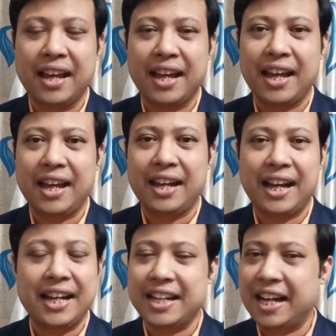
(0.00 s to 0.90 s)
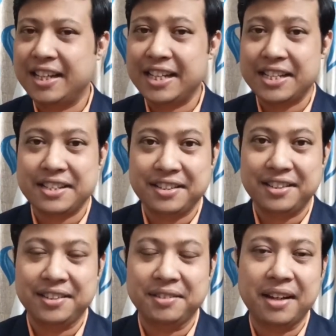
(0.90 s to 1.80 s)
and I
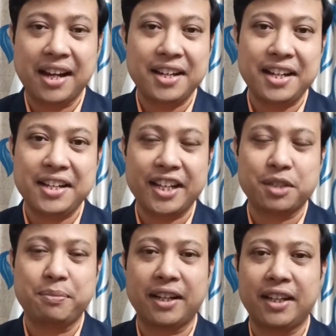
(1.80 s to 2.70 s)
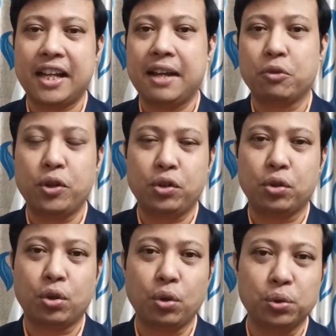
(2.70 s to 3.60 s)
didn't expect that I am going
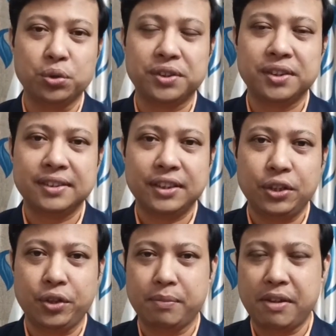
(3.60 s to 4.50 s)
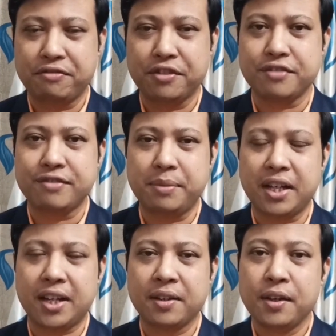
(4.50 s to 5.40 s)
to close during my first
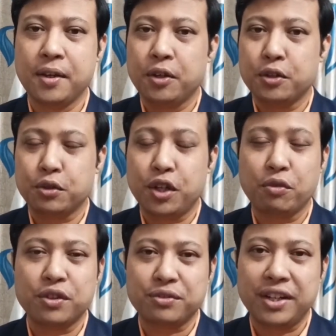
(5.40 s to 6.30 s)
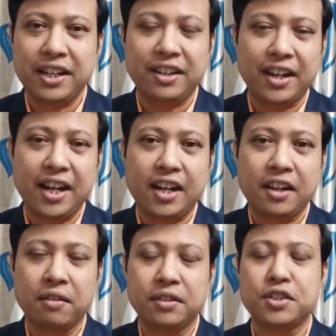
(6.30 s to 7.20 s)
webinar. So it was really
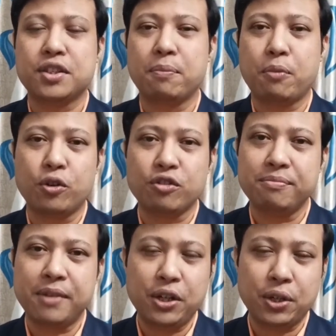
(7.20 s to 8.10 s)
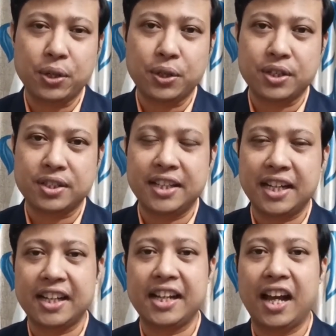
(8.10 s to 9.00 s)
great. The support of mentors
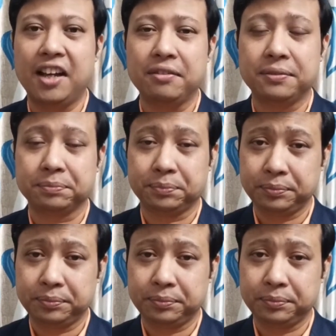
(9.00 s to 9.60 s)
that I have,